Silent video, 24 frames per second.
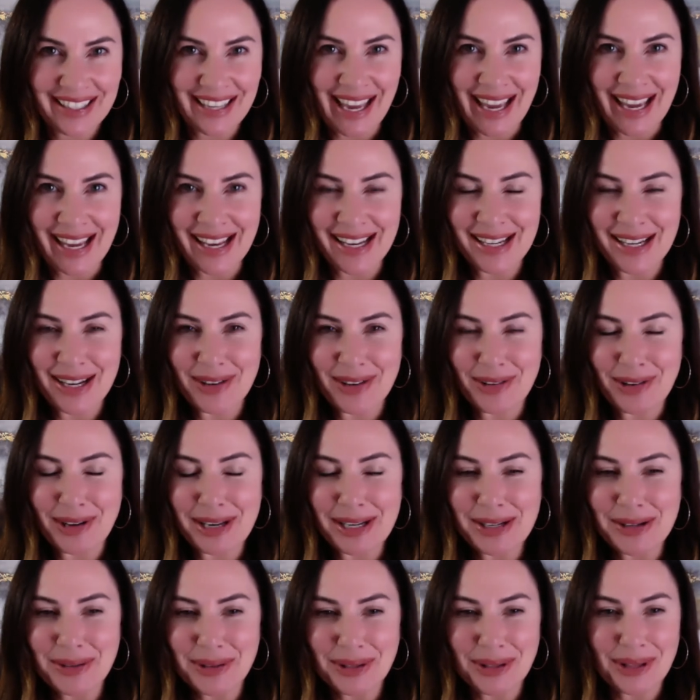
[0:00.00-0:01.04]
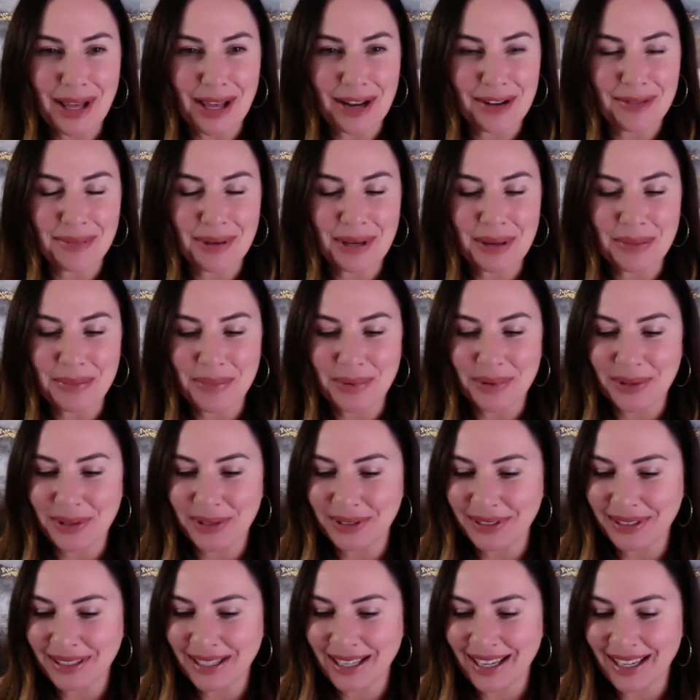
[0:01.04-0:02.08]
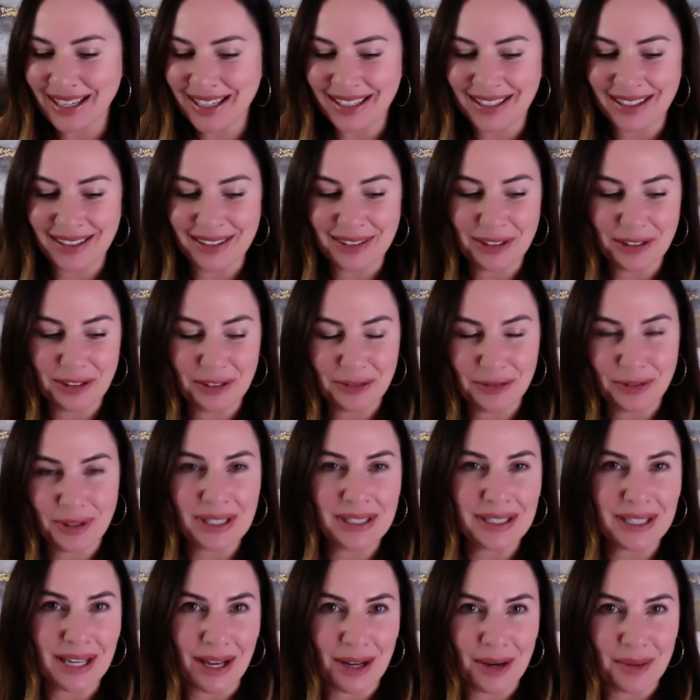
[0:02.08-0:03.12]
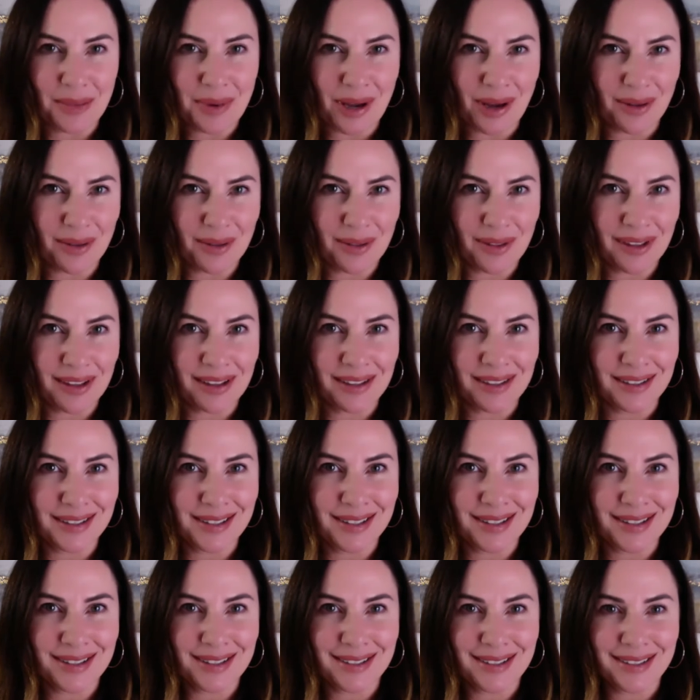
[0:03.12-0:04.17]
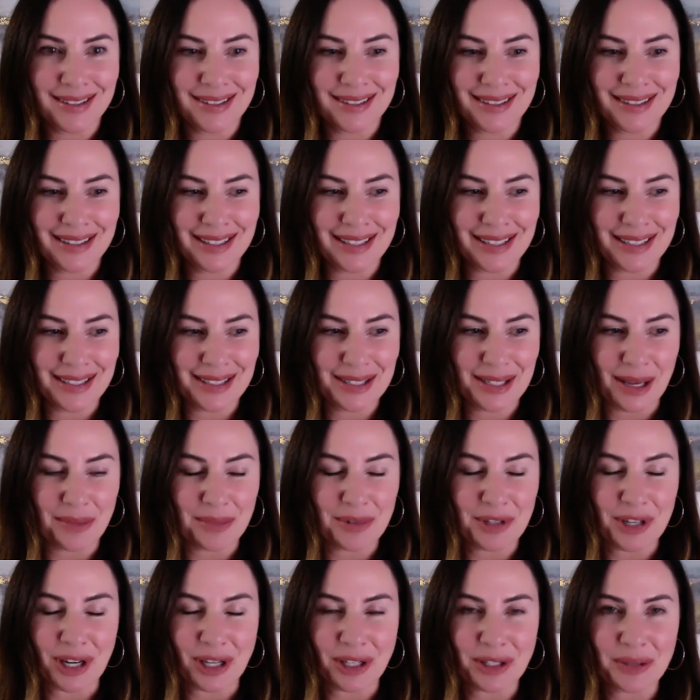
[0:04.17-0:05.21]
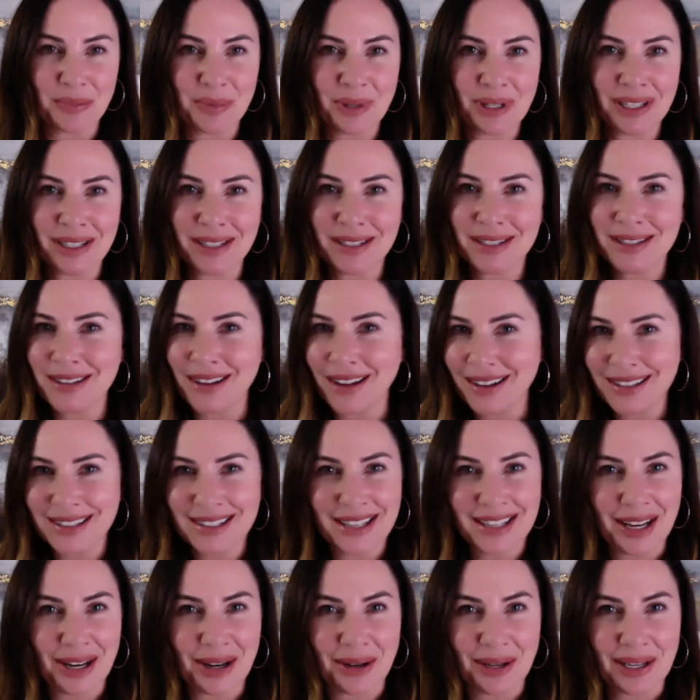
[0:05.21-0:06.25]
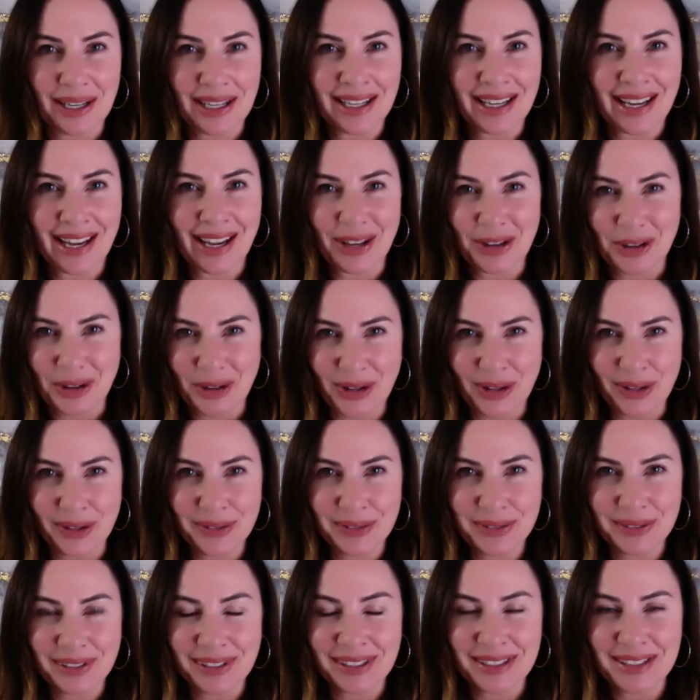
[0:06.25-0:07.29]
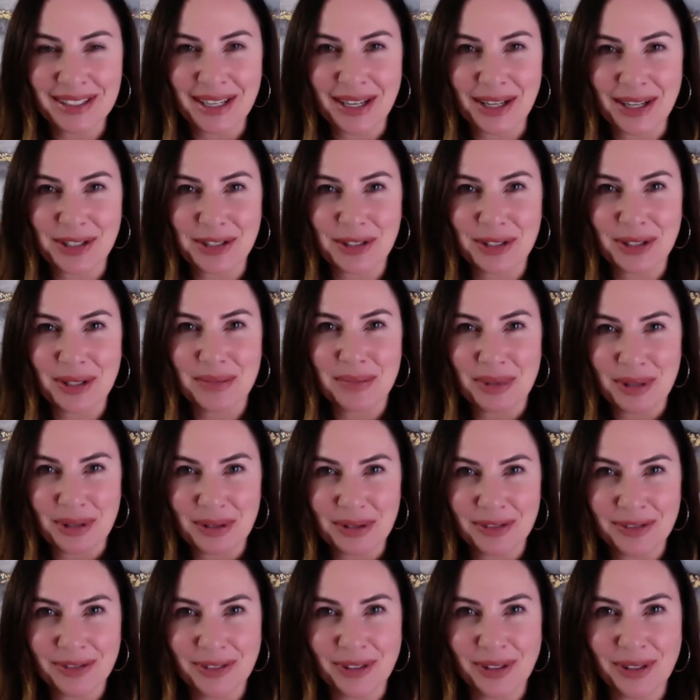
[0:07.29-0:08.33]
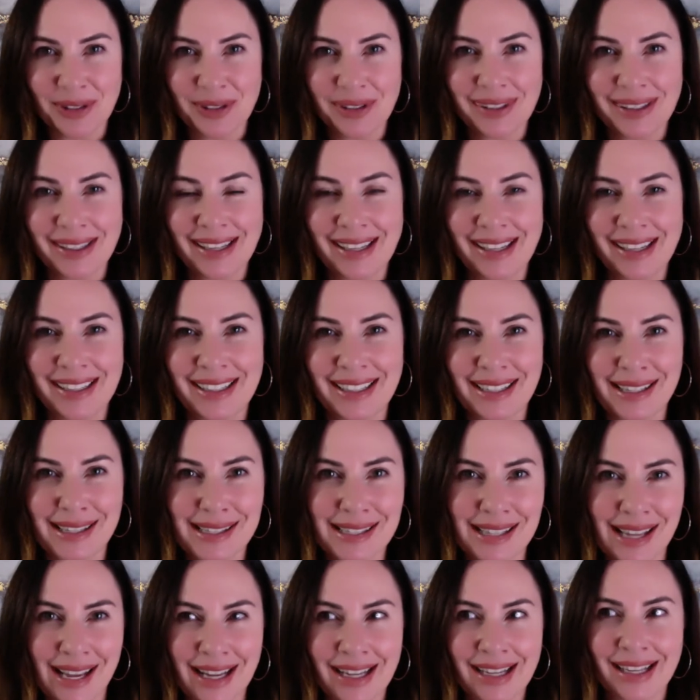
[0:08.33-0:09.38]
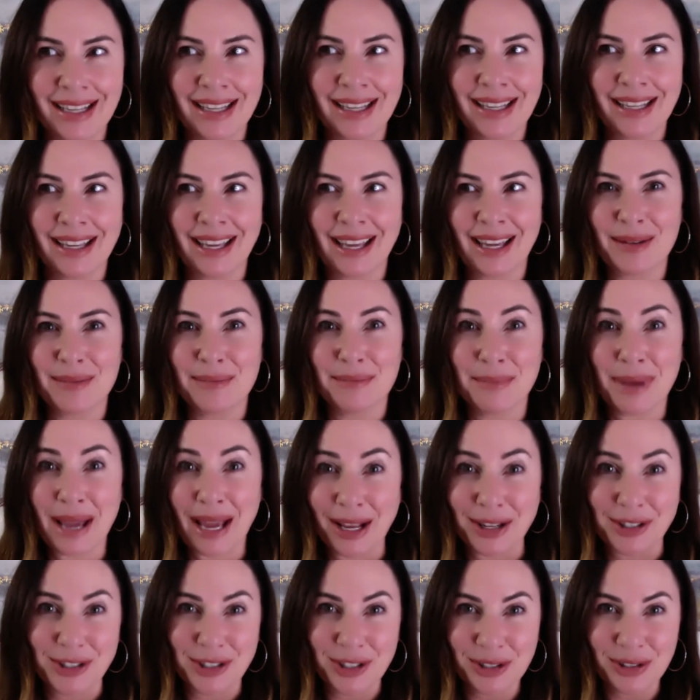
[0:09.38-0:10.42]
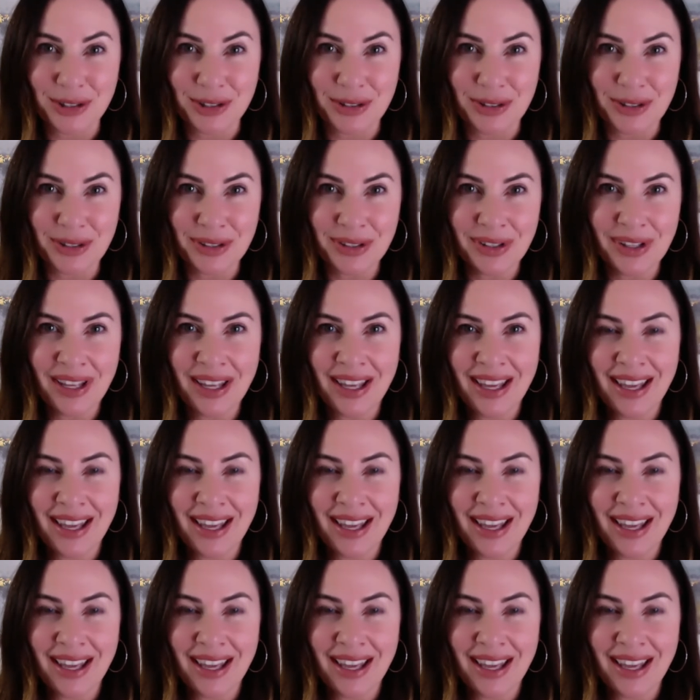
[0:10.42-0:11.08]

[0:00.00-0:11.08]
Okay, now I know a lot of people get a little freaked out about this subject, but it's not scary at all. It's actually beautiful and exciting and magical.